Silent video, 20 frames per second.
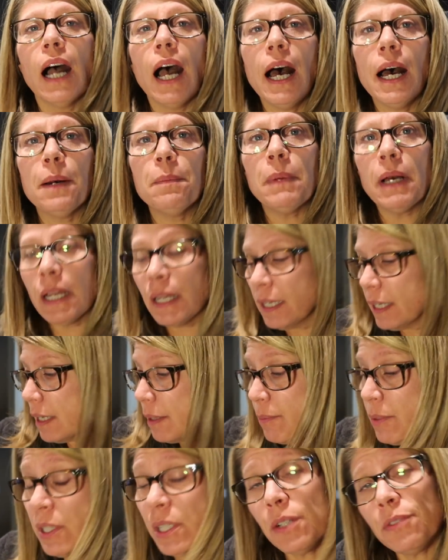I'm
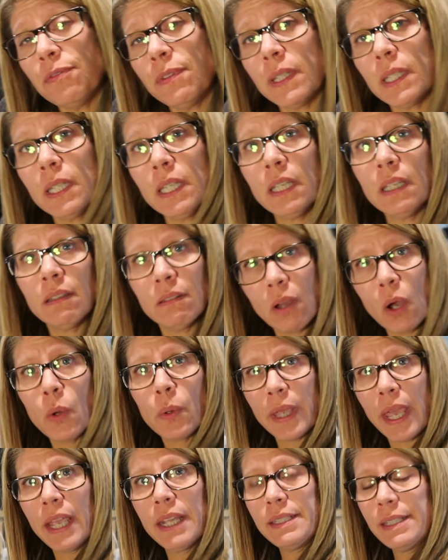still feeling
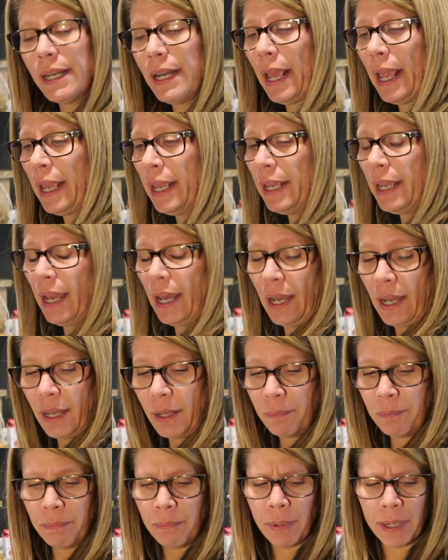okay today,
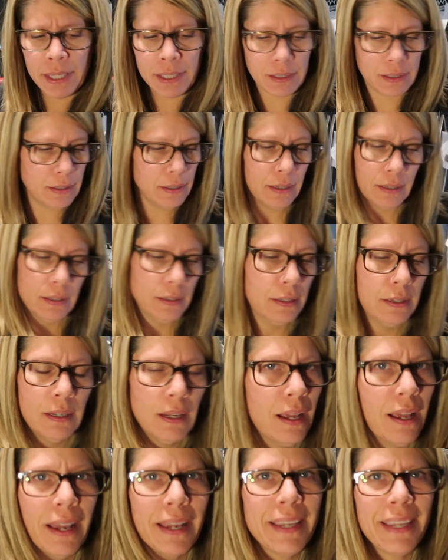but
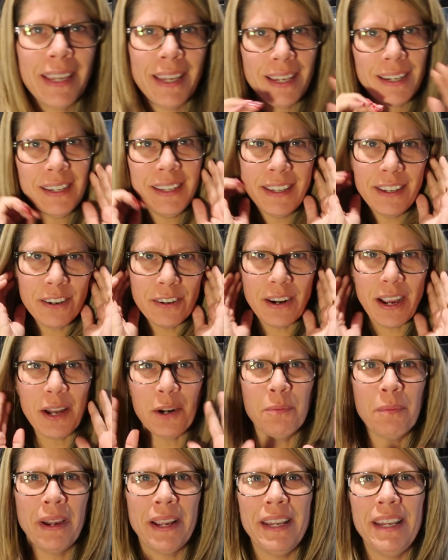I can't hear
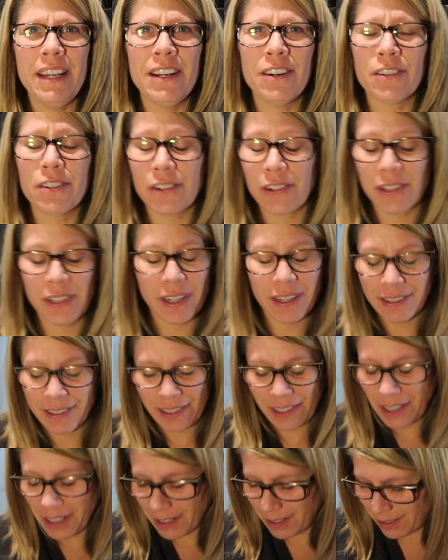out of my
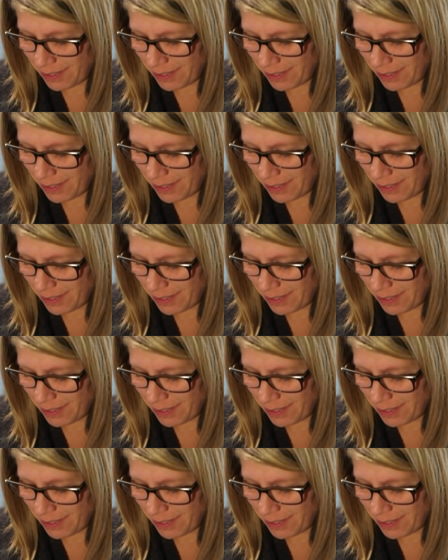ears.